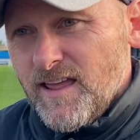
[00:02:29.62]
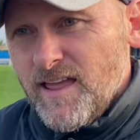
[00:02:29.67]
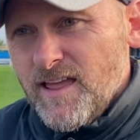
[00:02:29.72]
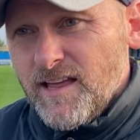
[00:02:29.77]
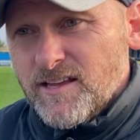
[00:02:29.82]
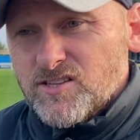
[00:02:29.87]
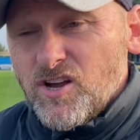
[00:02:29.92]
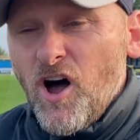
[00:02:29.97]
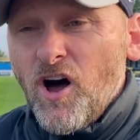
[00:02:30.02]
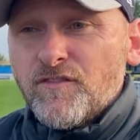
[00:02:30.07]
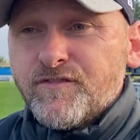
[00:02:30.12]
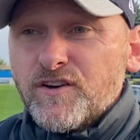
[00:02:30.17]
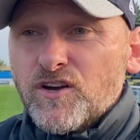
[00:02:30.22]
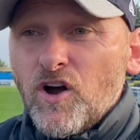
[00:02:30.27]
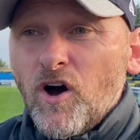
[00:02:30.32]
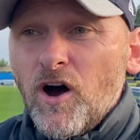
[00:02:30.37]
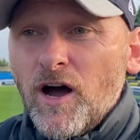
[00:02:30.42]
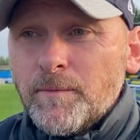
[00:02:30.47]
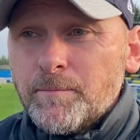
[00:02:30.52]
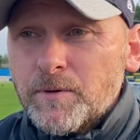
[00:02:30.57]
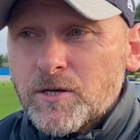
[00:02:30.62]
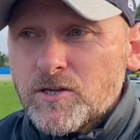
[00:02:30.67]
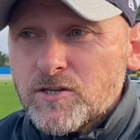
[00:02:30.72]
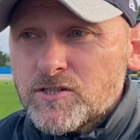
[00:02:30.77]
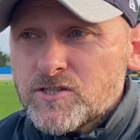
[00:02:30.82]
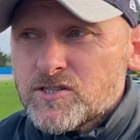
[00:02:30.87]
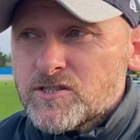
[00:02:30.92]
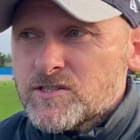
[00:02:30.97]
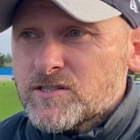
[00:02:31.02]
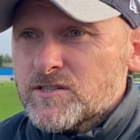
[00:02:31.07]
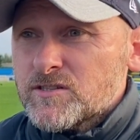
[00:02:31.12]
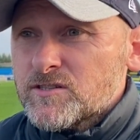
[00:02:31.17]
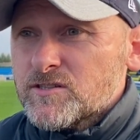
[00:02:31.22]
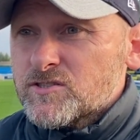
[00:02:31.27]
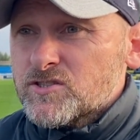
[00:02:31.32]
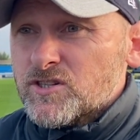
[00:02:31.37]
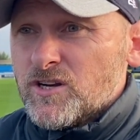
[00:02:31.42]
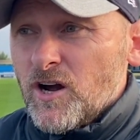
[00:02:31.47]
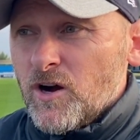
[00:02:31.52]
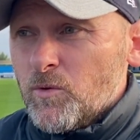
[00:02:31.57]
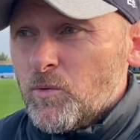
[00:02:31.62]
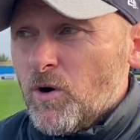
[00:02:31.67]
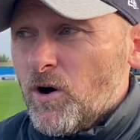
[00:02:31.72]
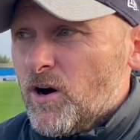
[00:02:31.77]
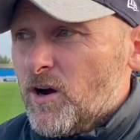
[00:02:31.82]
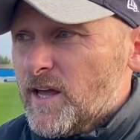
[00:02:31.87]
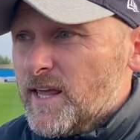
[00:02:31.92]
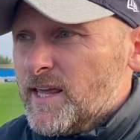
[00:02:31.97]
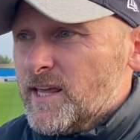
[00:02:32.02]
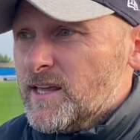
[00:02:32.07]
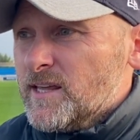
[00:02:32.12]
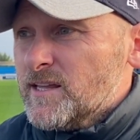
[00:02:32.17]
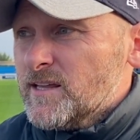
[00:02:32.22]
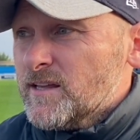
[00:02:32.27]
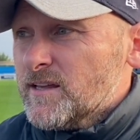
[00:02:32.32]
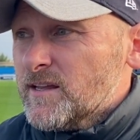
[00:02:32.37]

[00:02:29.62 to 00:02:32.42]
it's hard for Kai because, do you know what? He